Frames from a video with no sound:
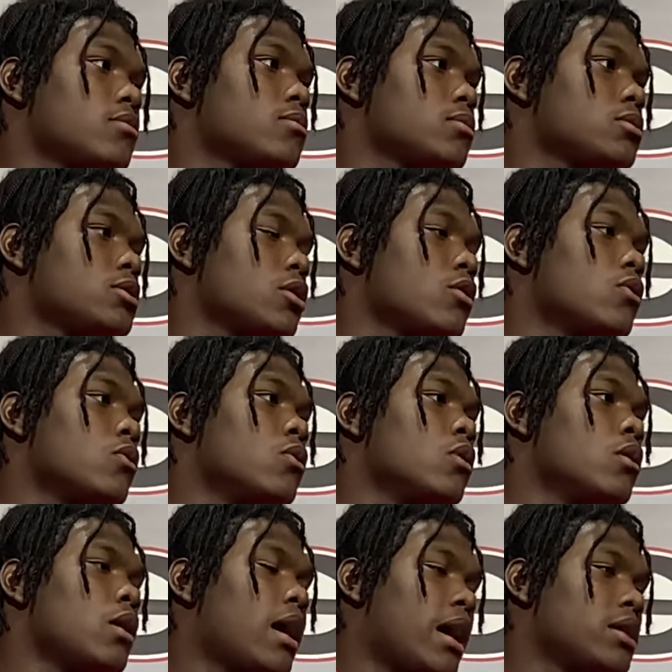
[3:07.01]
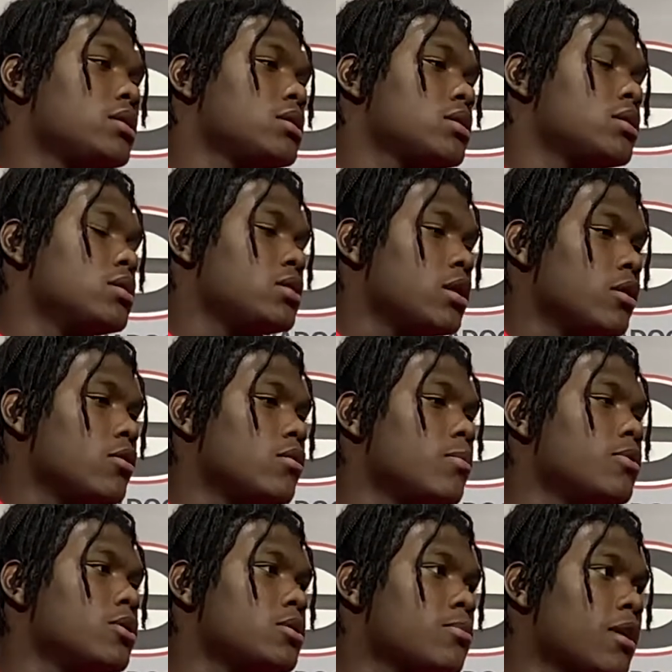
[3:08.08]
So I just continue to
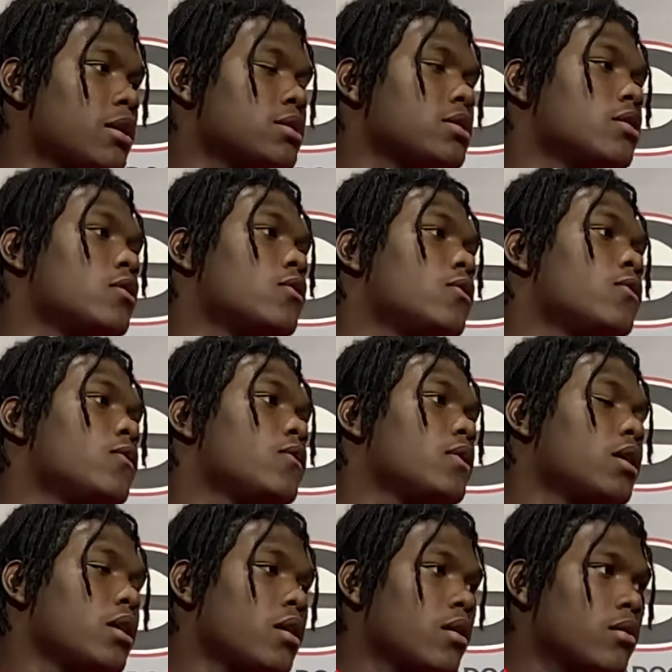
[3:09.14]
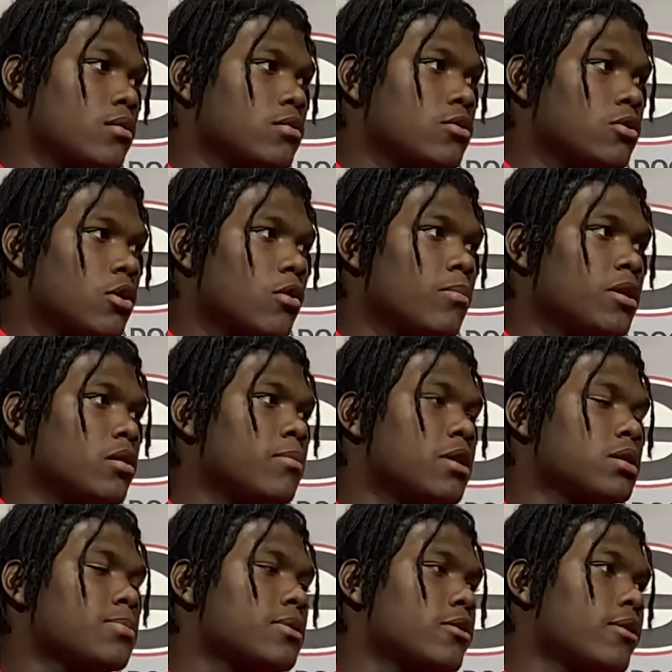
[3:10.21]
push myself and, you know, be the
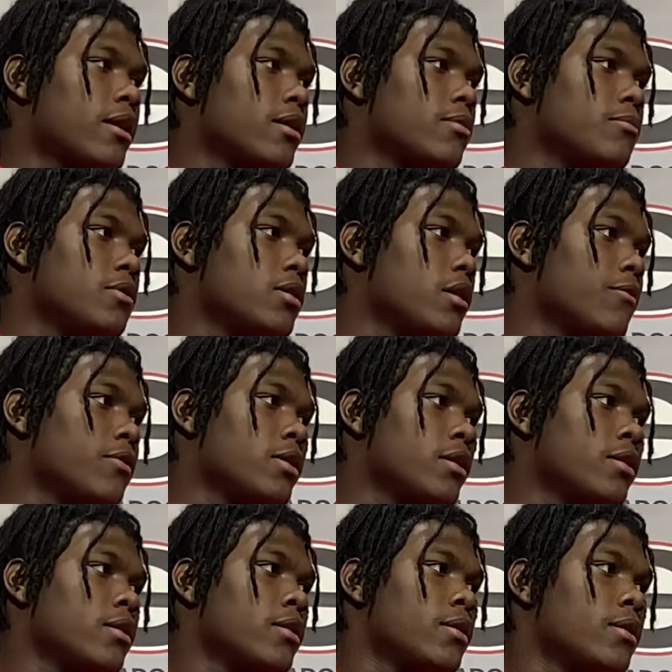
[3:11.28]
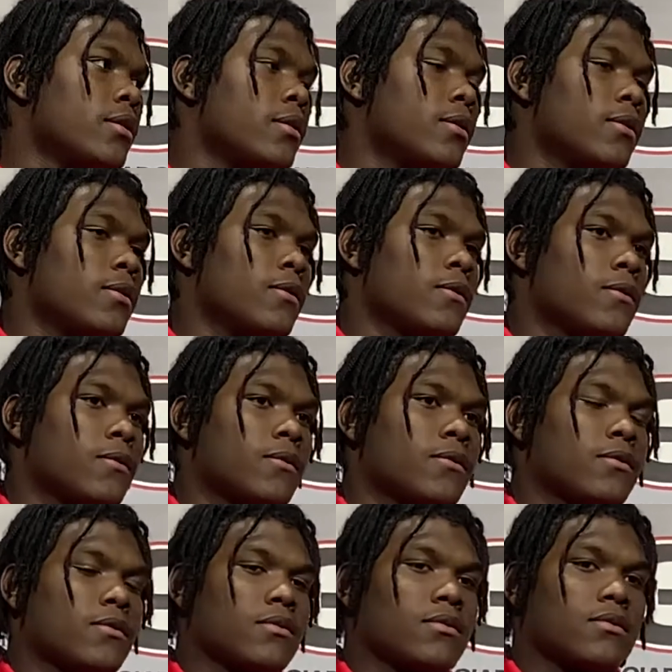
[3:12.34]
best player I can be every
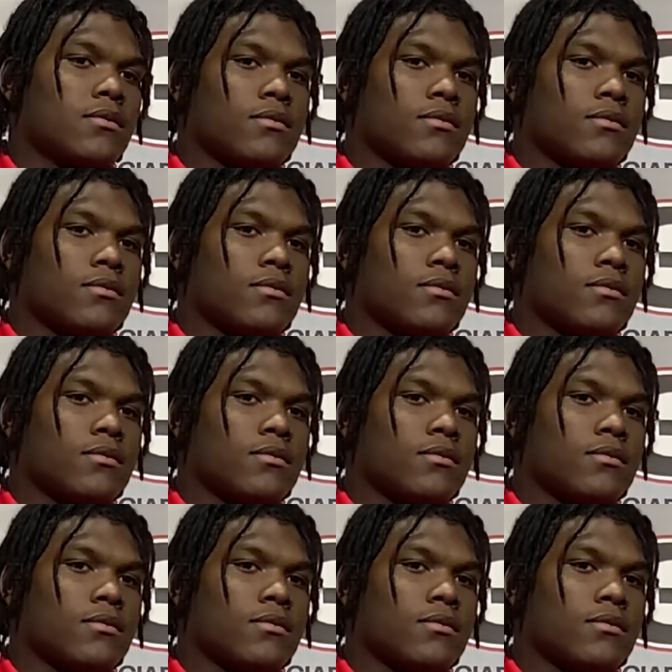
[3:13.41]
day.